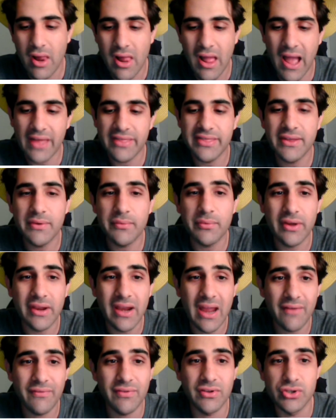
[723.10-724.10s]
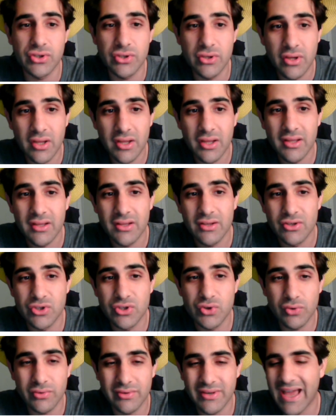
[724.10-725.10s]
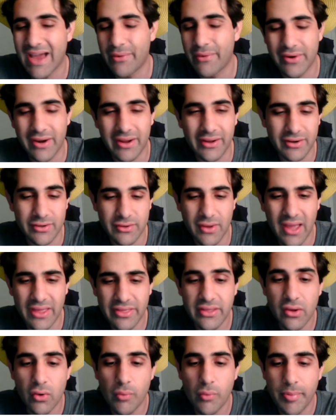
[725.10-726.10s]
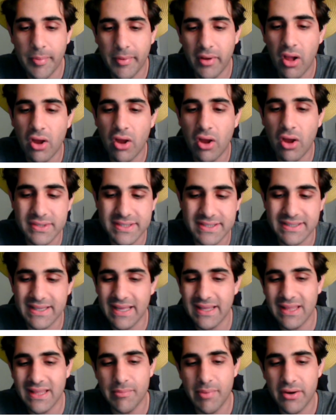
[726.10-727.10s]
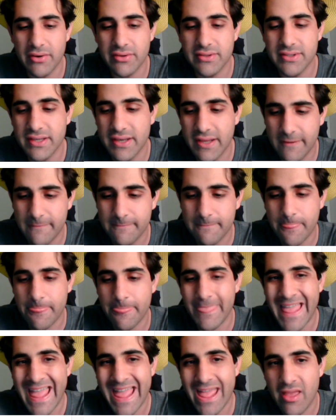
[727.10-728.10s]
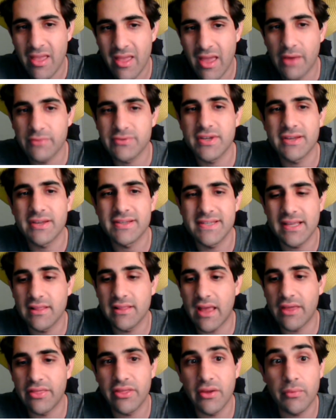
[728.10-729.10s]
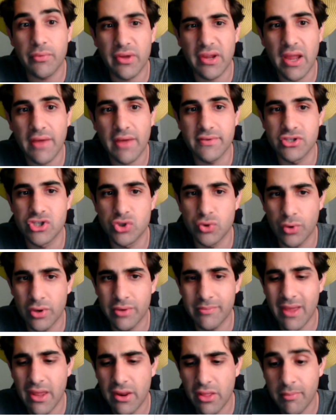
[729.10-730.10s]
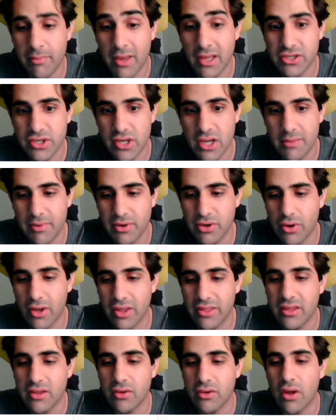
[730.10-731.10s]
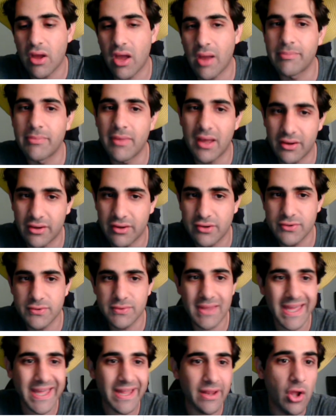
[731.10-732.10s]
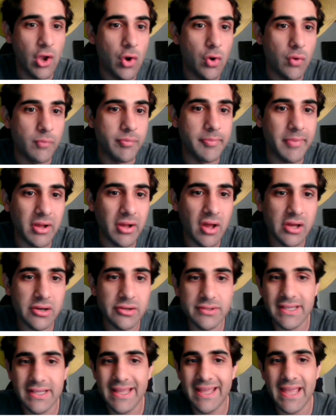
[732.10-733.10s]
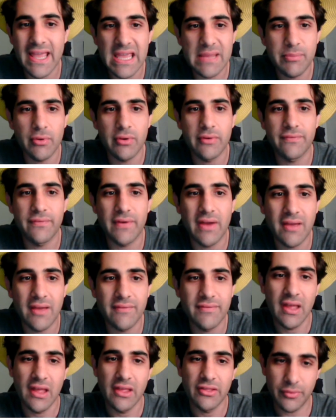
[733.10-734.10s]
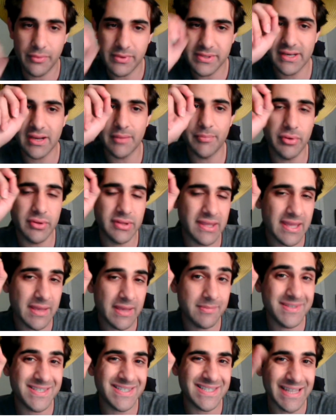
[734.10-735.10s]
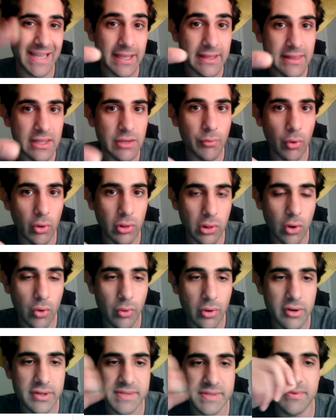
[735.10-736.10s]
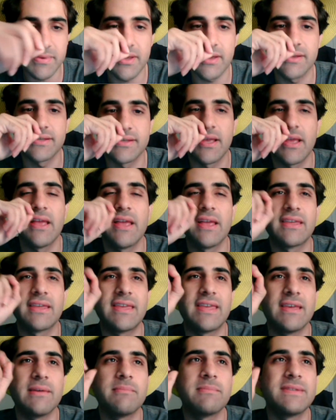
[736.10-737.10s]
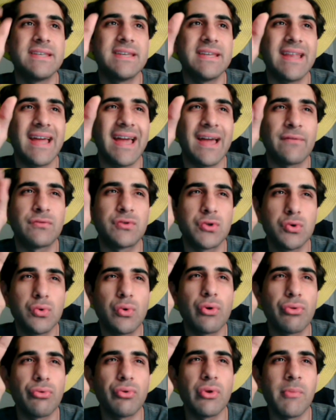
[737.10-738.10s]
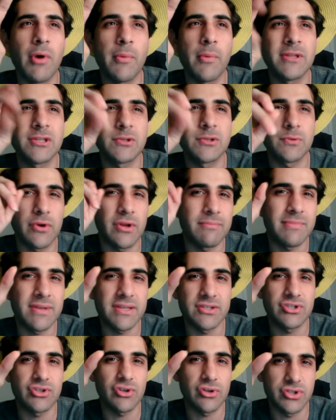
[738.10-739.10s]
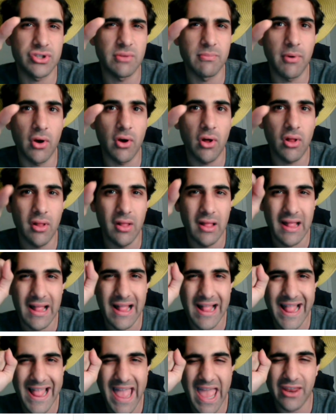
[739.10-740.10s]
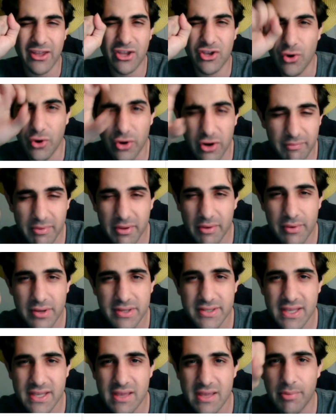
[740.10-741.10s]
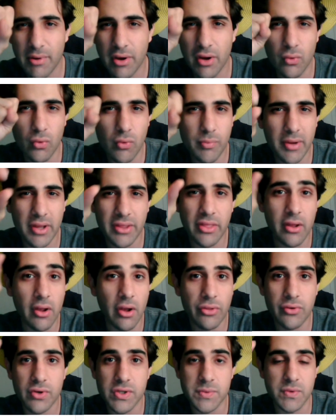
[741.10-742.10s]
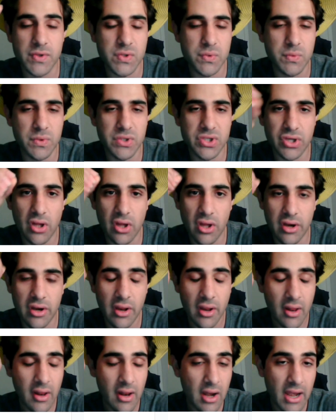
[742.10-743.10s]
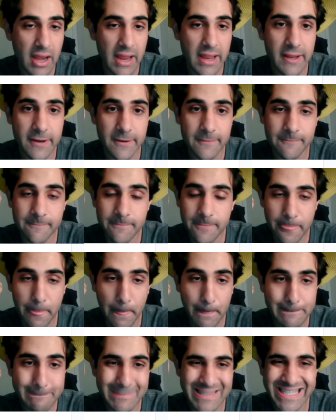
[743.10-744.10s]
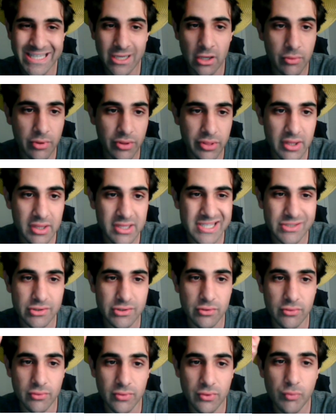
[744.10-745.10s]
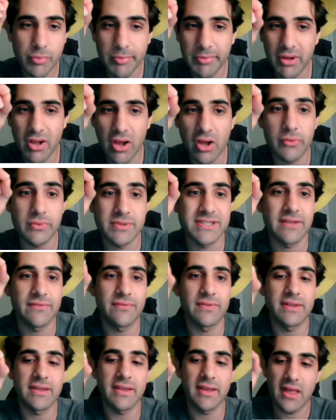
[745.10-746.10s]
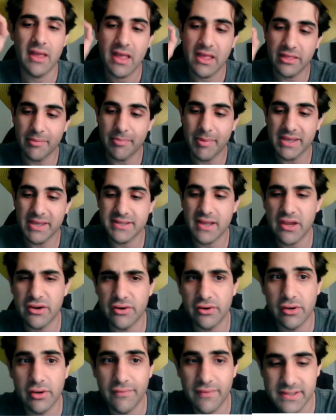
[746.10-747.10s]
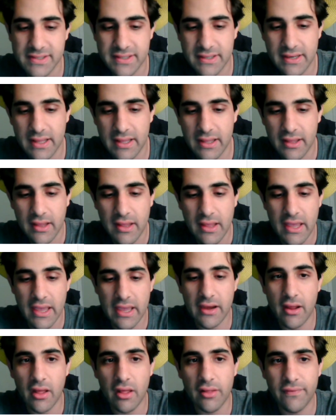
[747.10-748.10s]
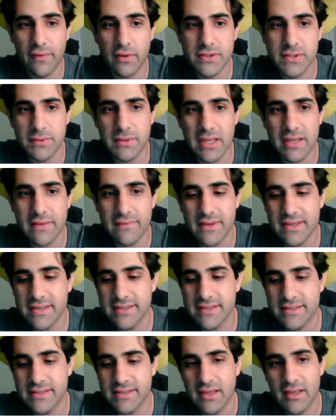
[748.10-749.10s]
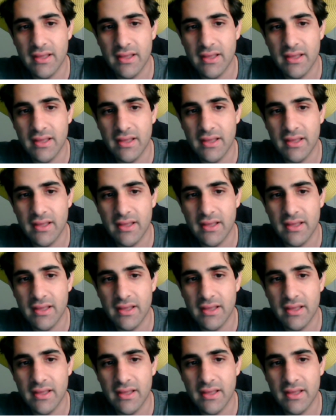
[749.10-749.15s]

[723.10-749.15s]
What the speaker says: I think we're gonna have a. No, we're not gonna do. I think Upamecano was slightly better today. I was gonna say I think we're gonna have a joint man of the match today, but no, I think I'm not gonna do that. Upamecano today 8.5. The reason I put Kim slightly lower is because Kim did have 2 or 3 moments where he misjudged the ball, and it could have been risky, but Upa and the others were switched on and dealt with it. So Upamecano was definitely the best guy in our defense today, and Alphonso Davies.